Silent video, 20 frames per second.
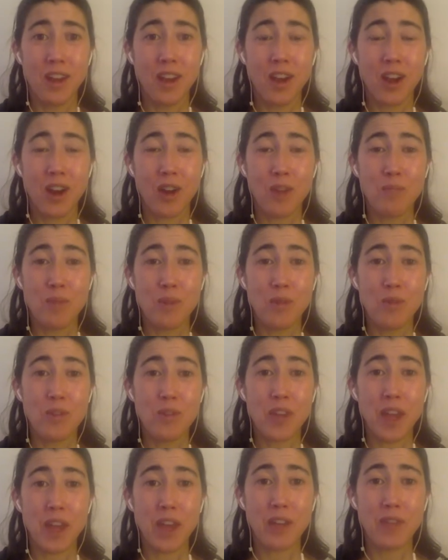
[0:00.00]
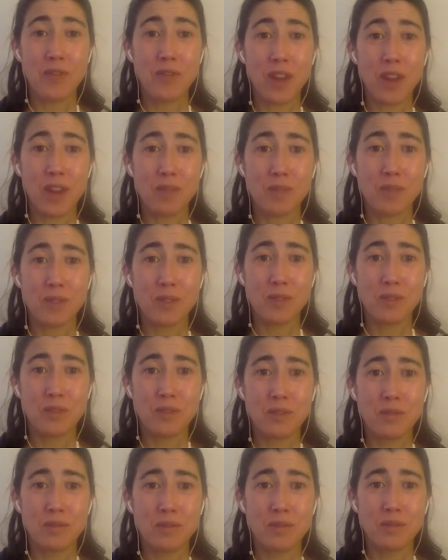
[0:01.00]
are both diaphragms.
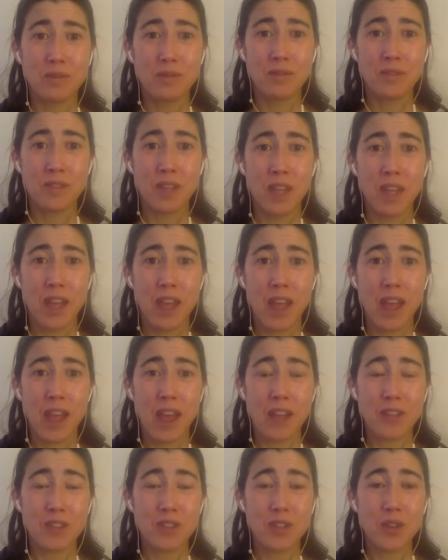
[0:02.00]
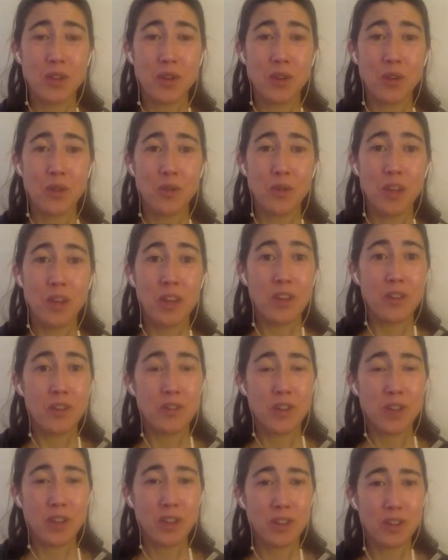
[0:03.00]
And so your
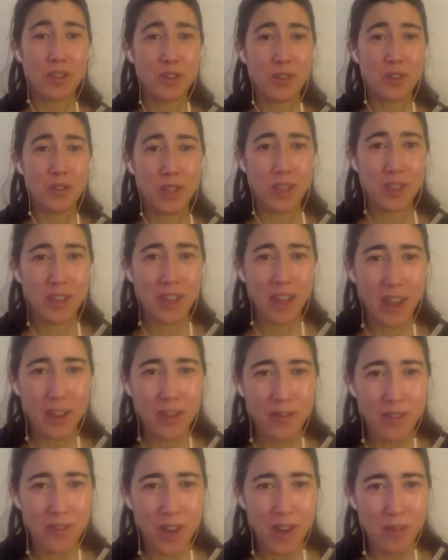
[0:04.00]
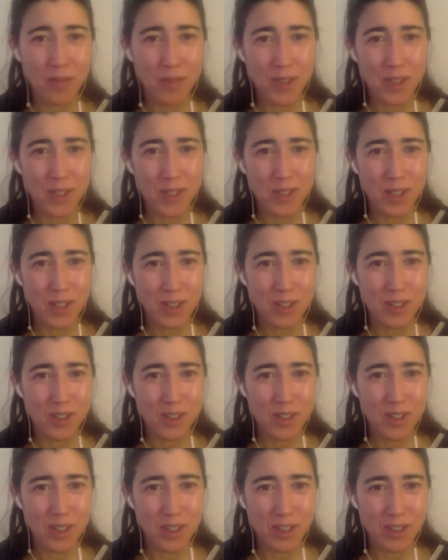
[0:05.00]
tongue is only a diaphragm when the suction
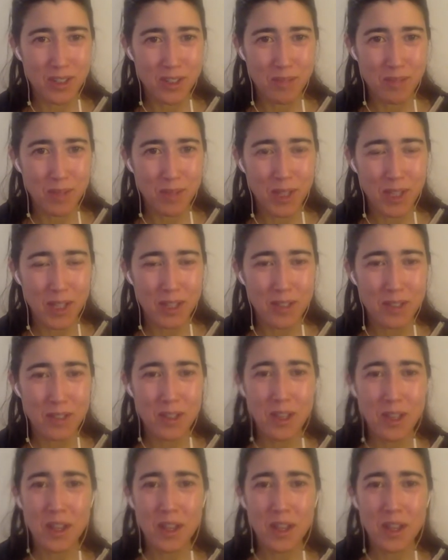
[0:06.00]
seal is in place.